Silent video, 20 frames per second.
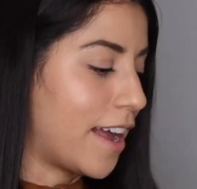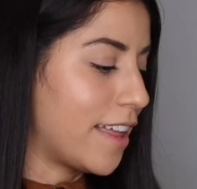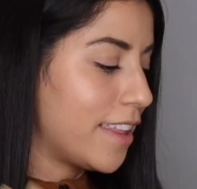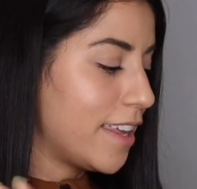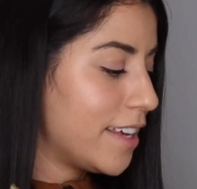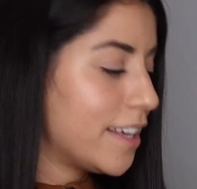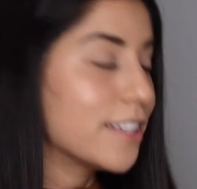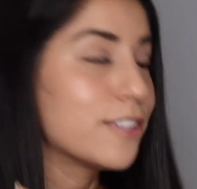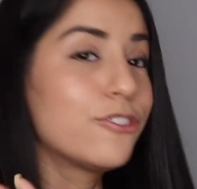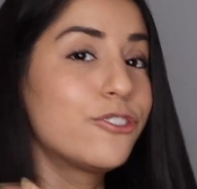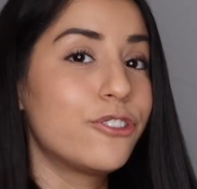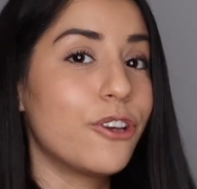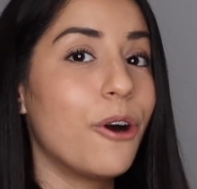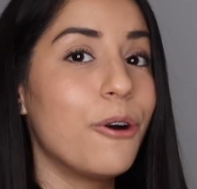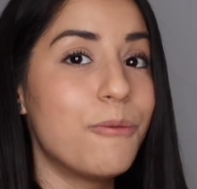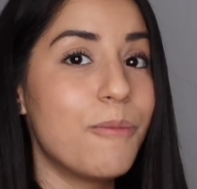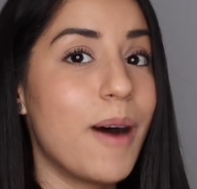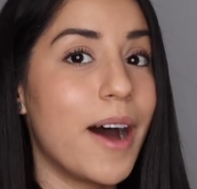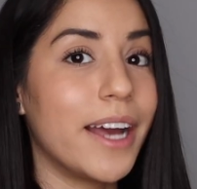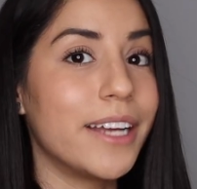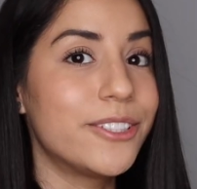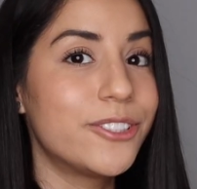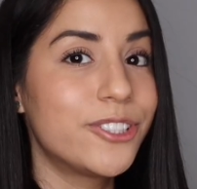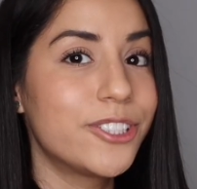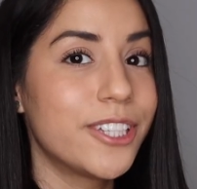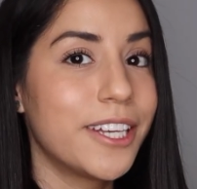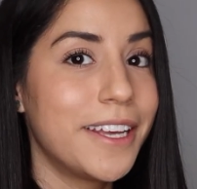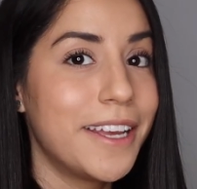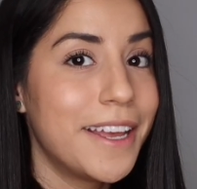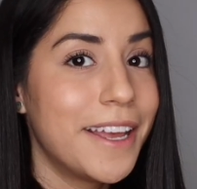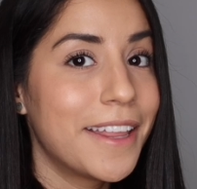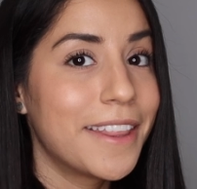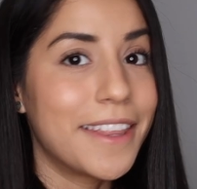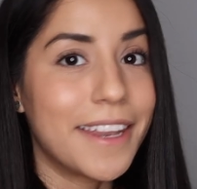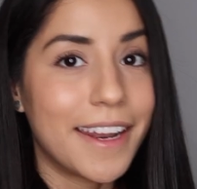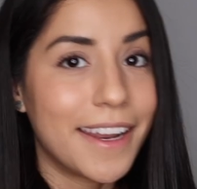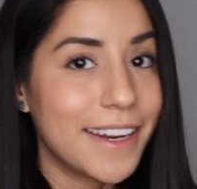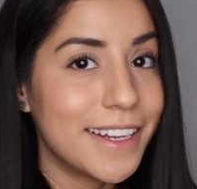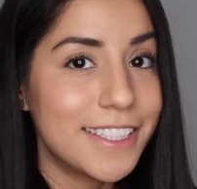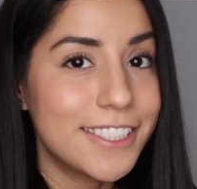I like it so much
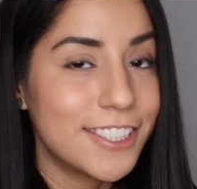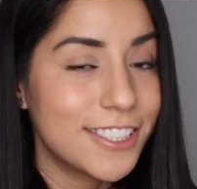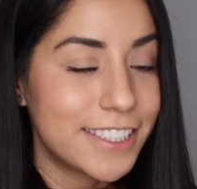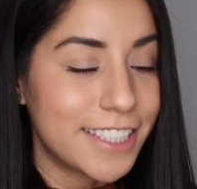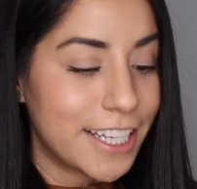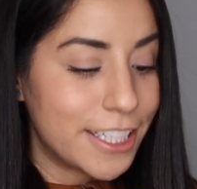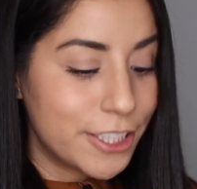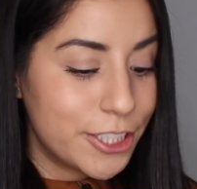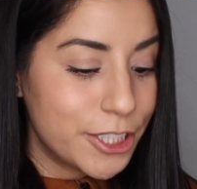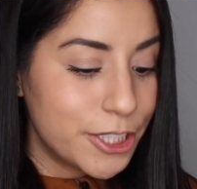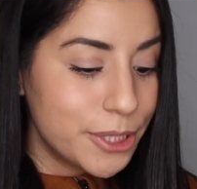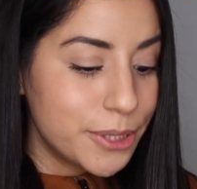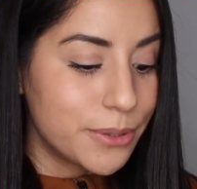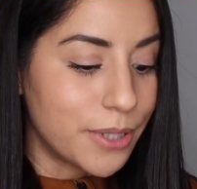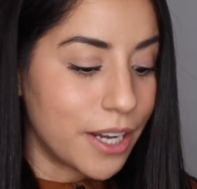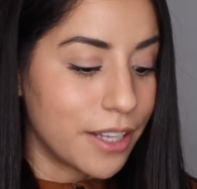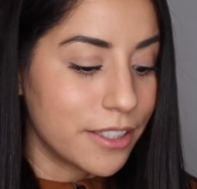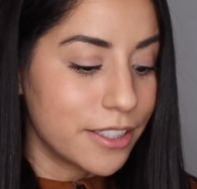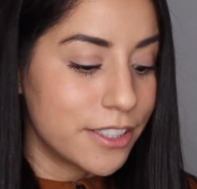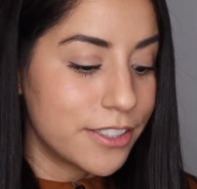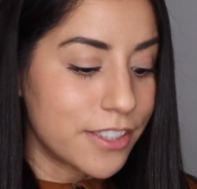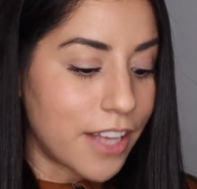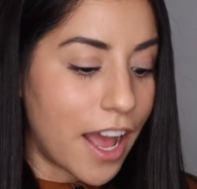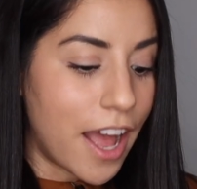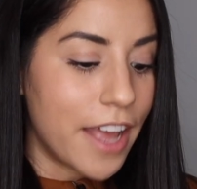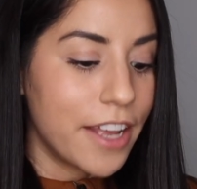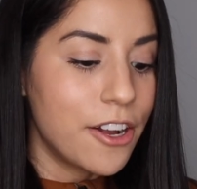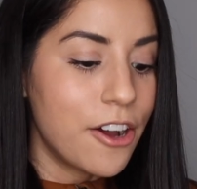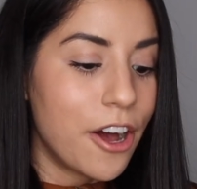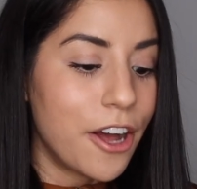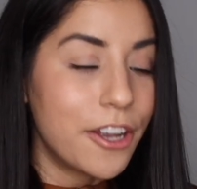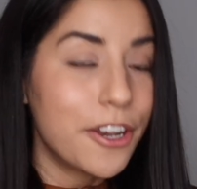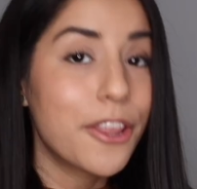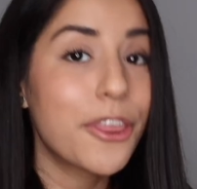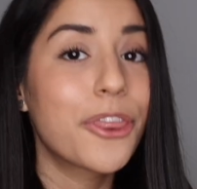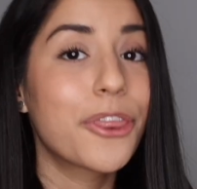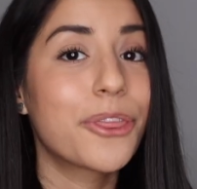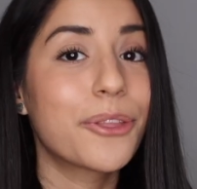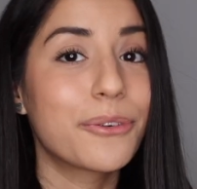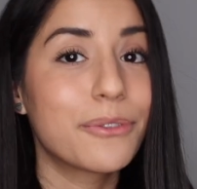that I didn't just get 2 colors, I got
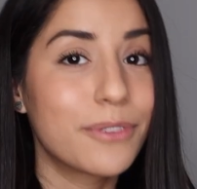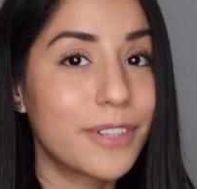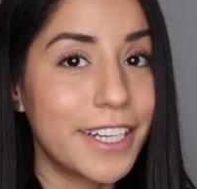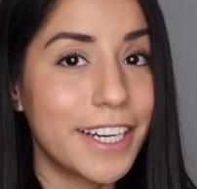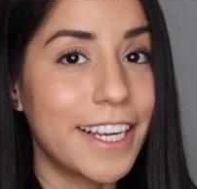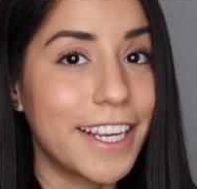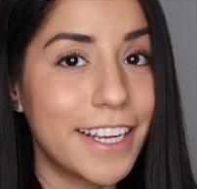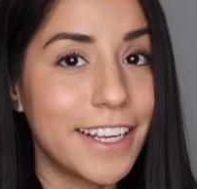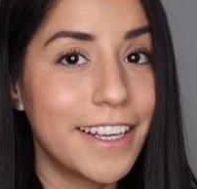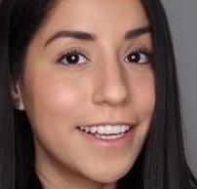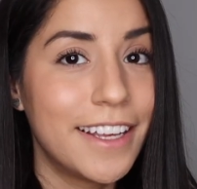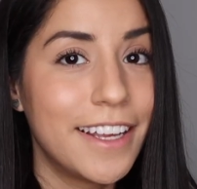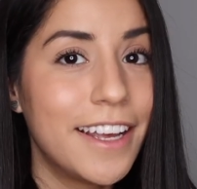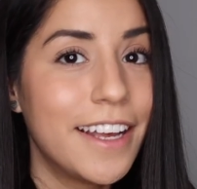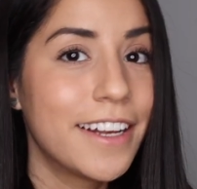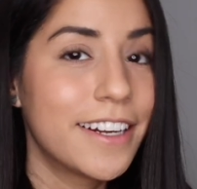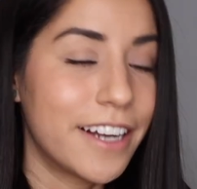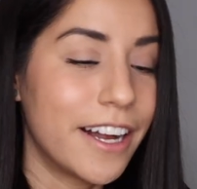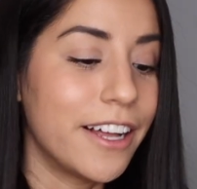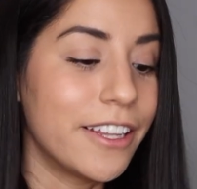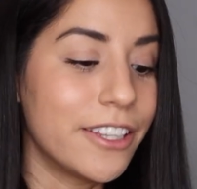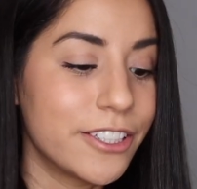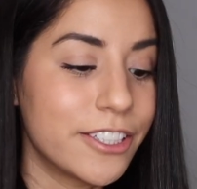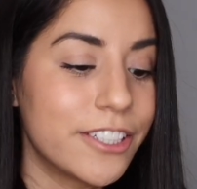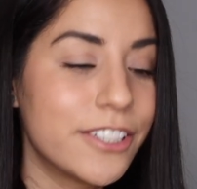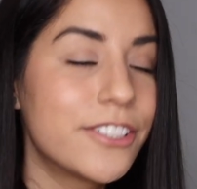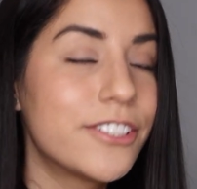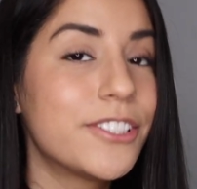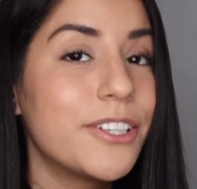3 colors.